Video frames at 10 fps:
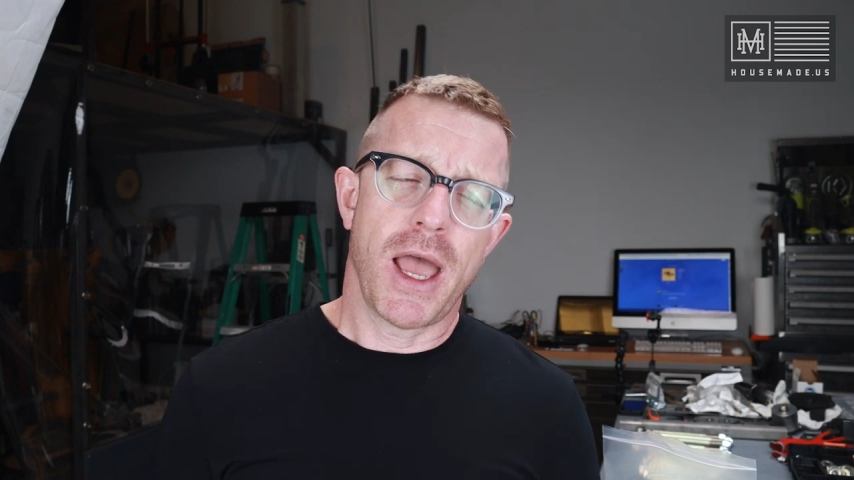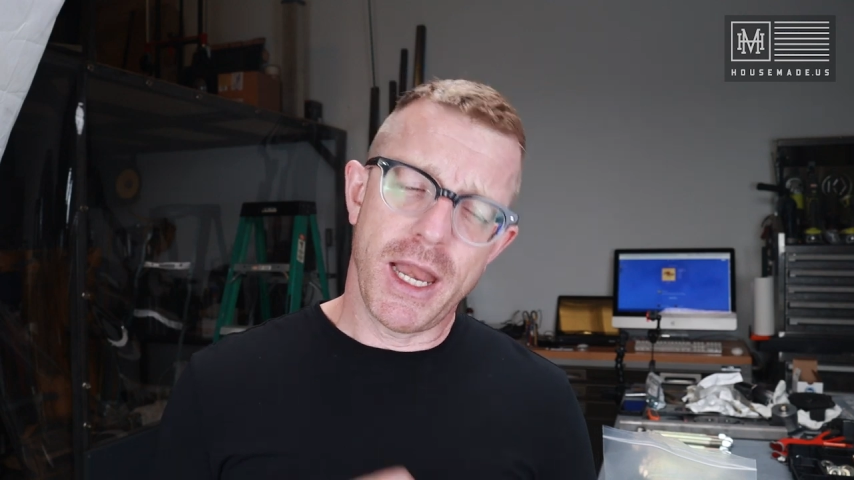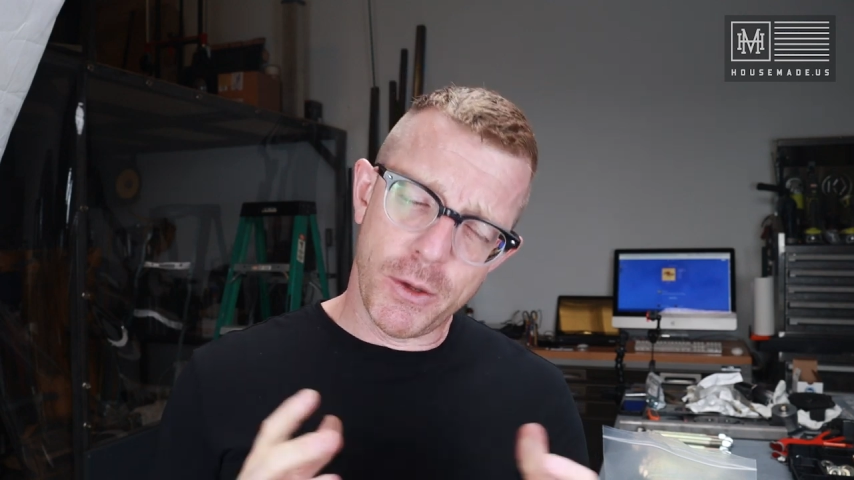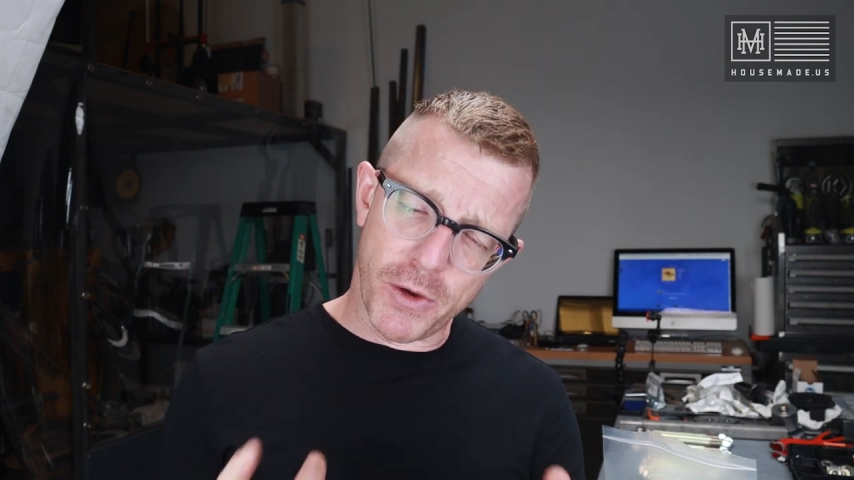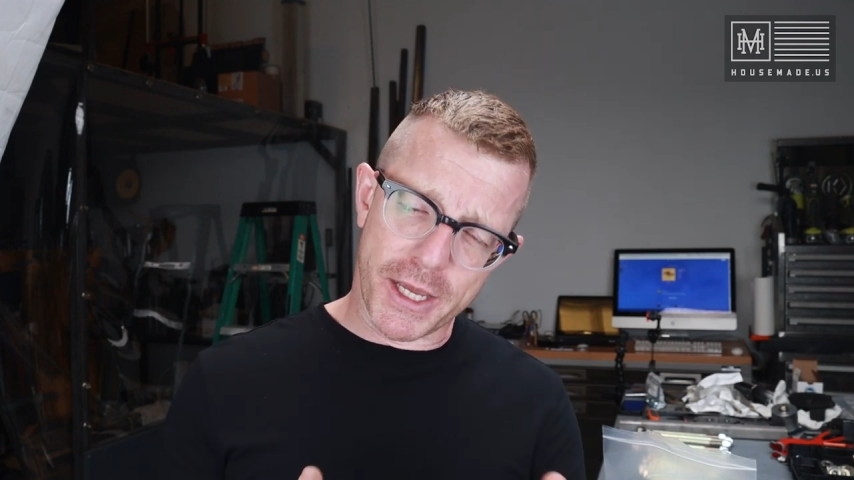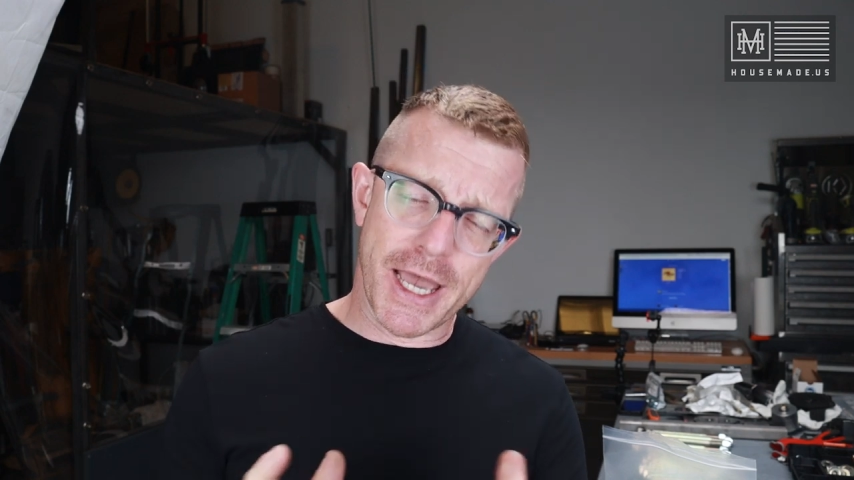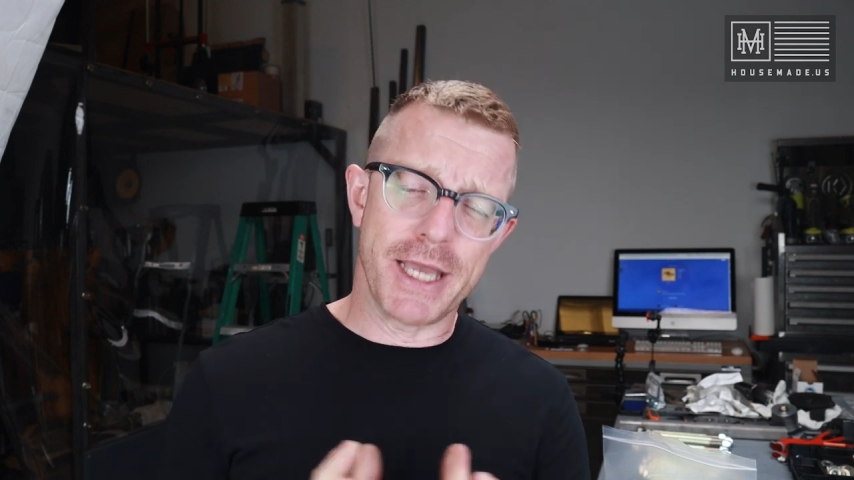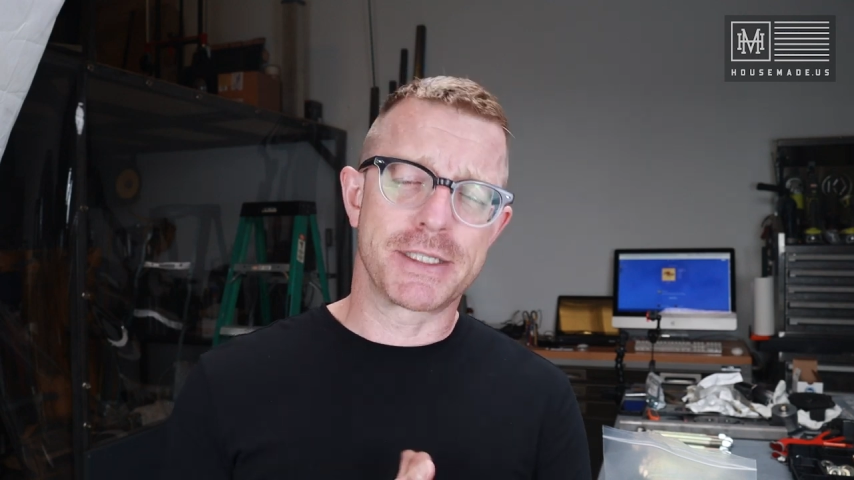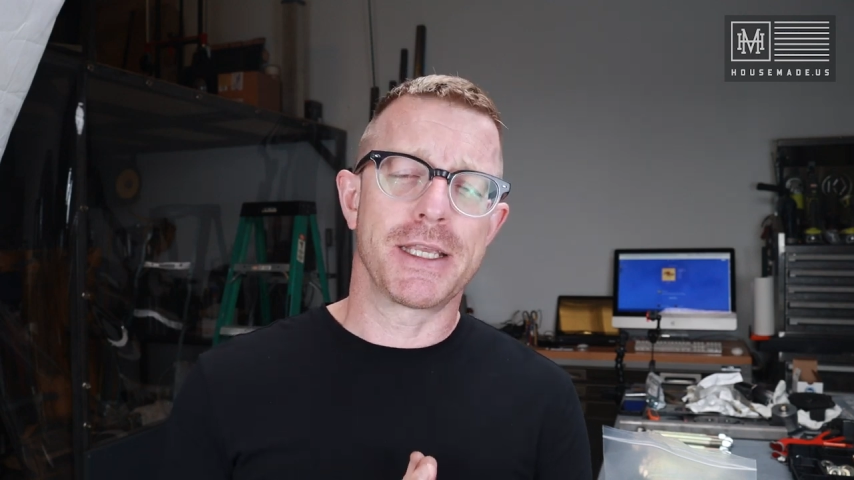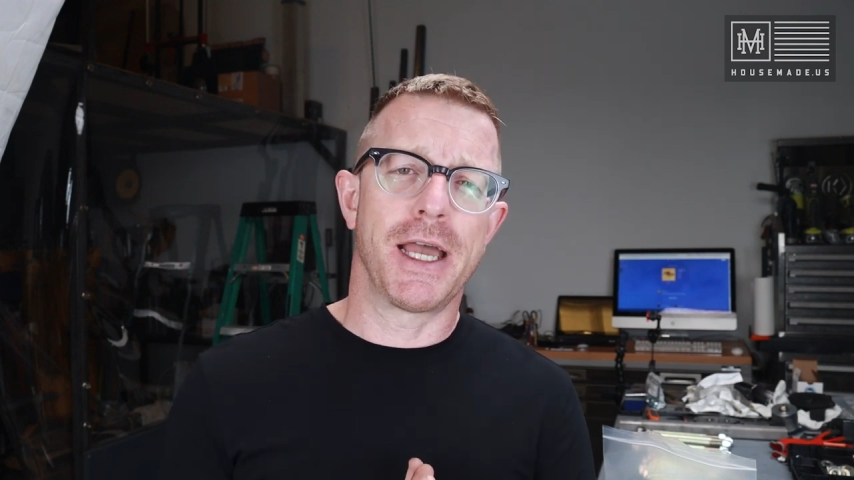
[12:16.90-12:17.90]
Anyway,
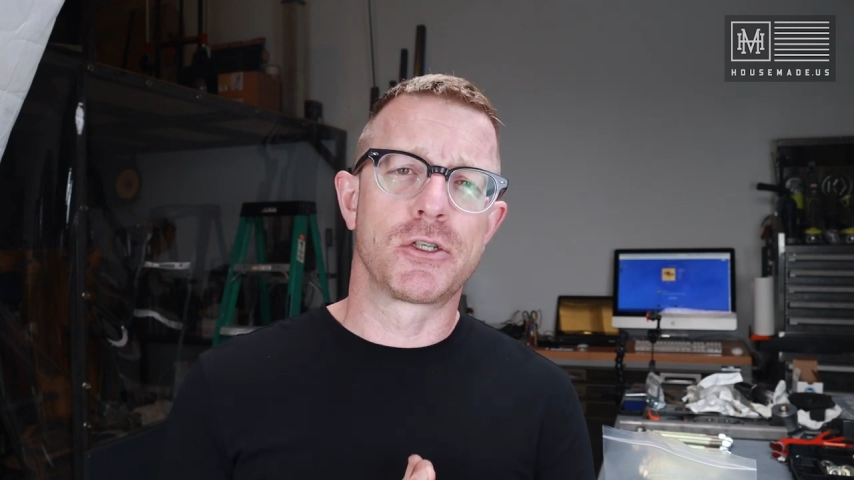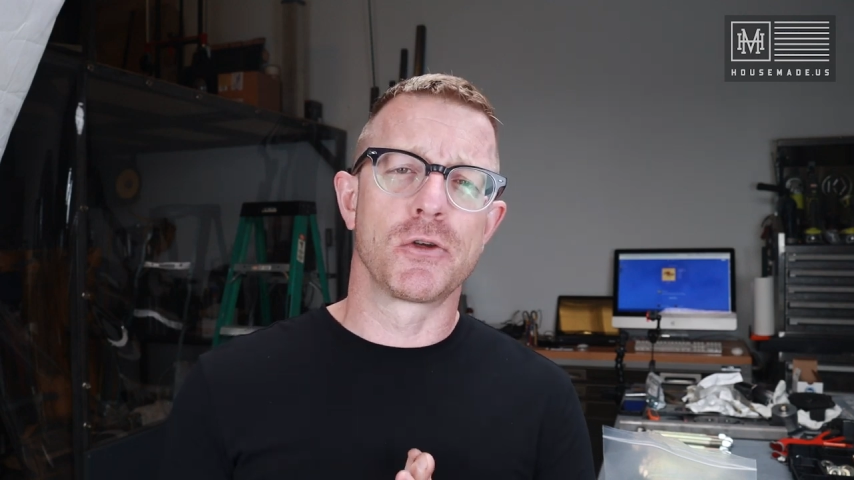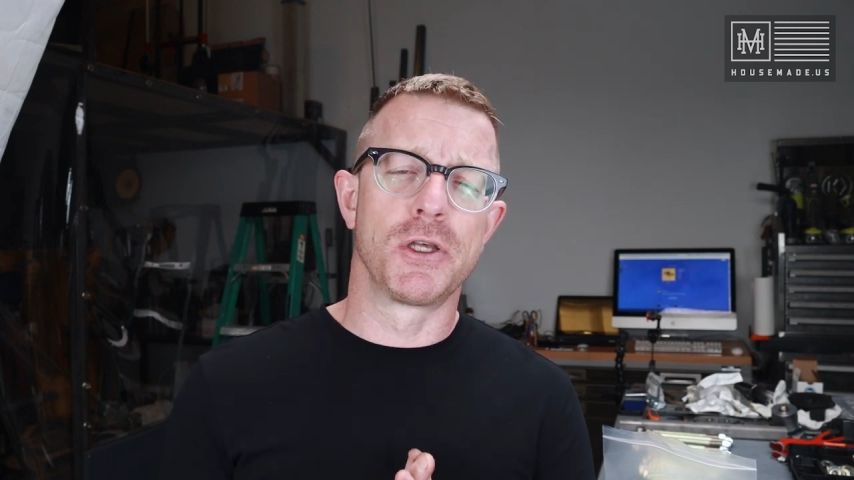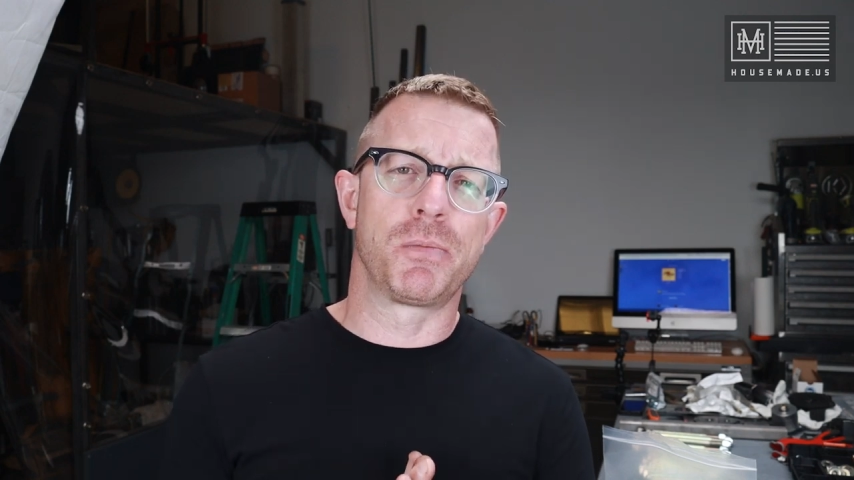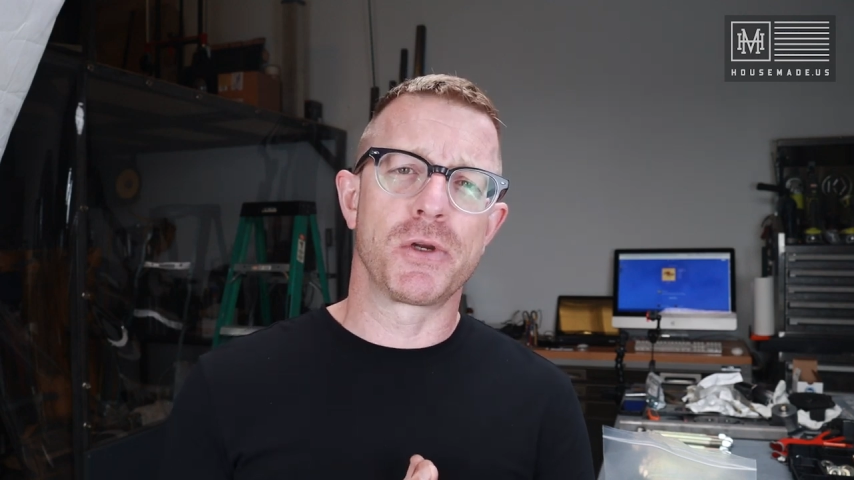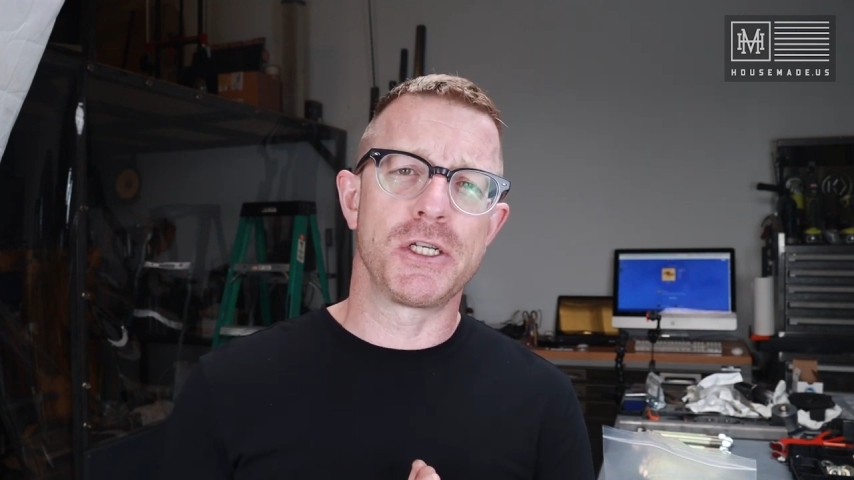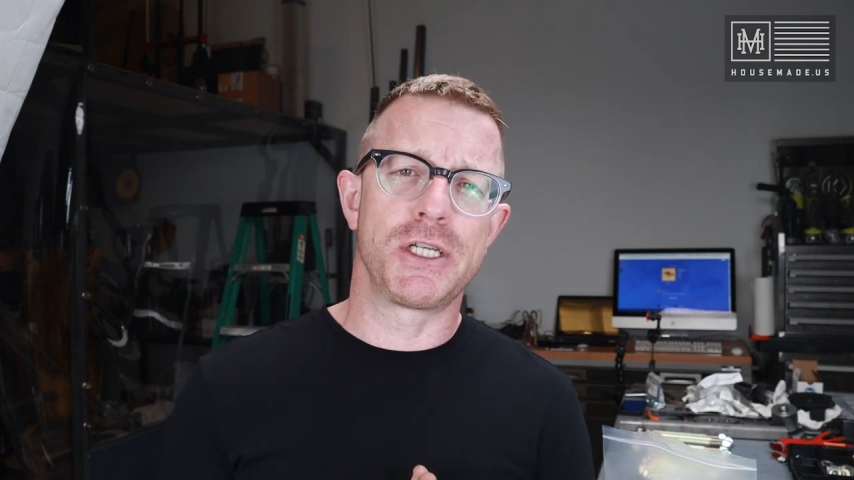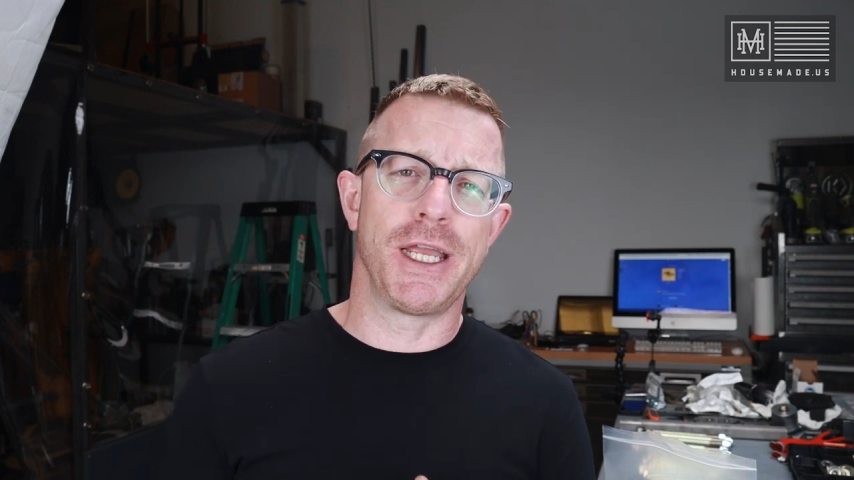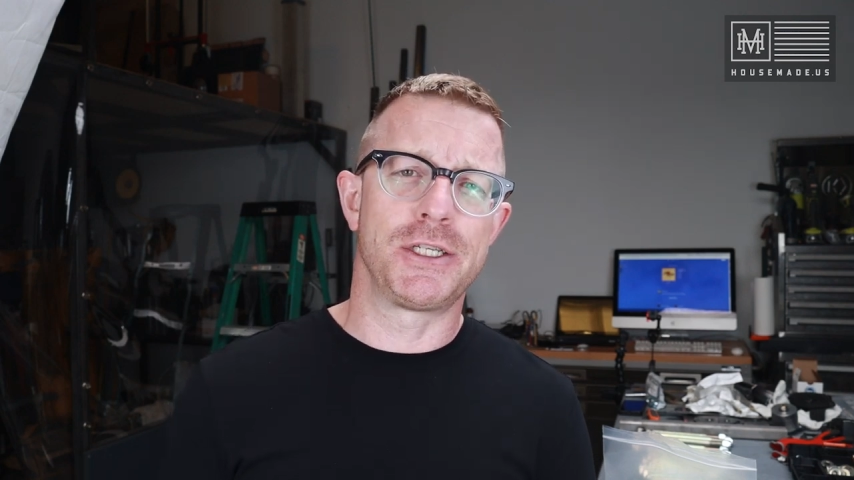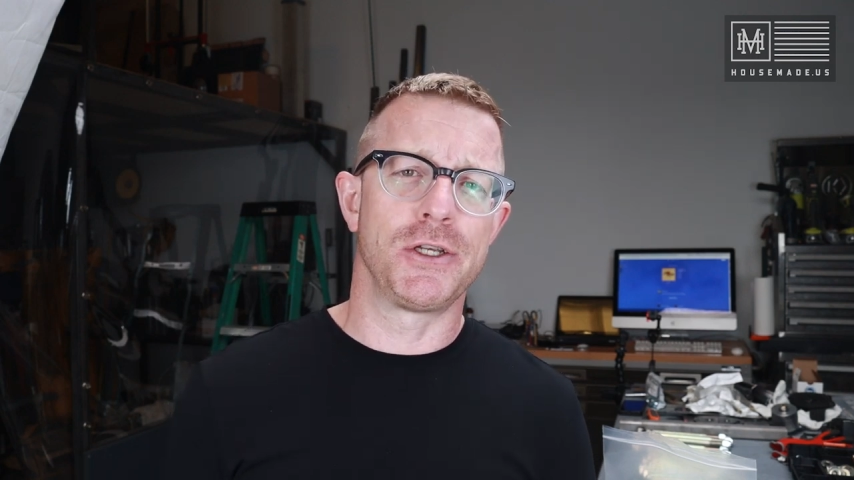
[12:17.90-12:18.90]
guys, I truly
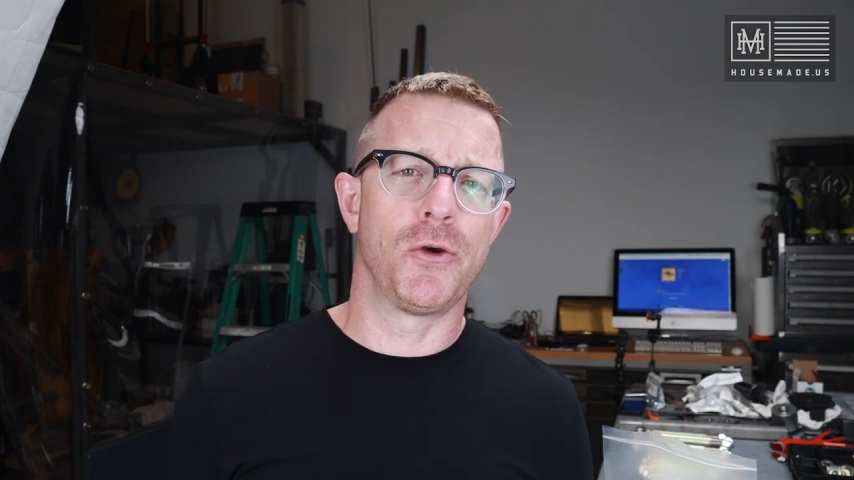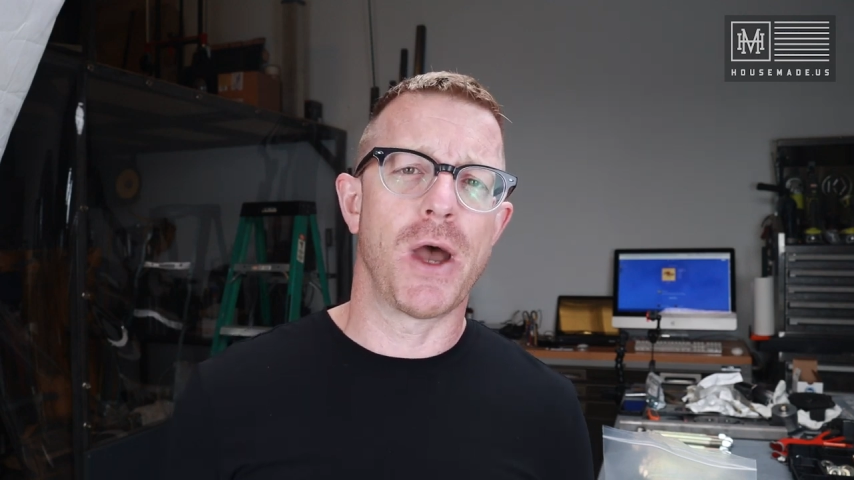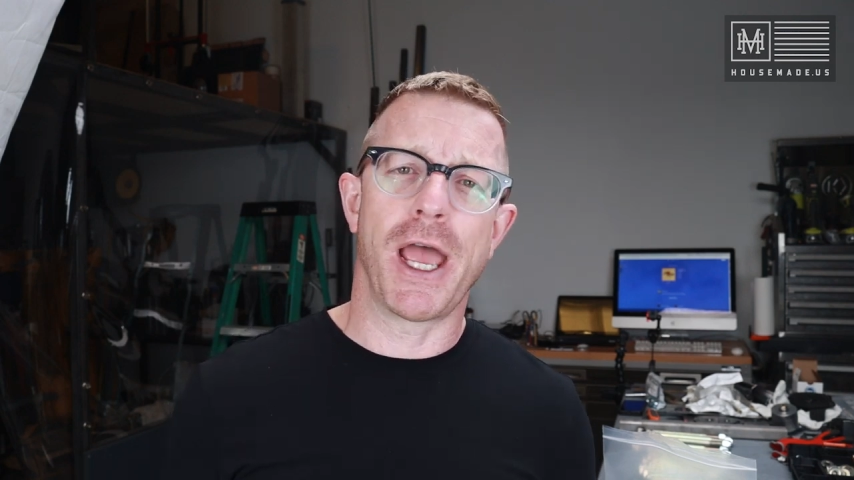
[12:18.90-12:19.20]
appreciate you.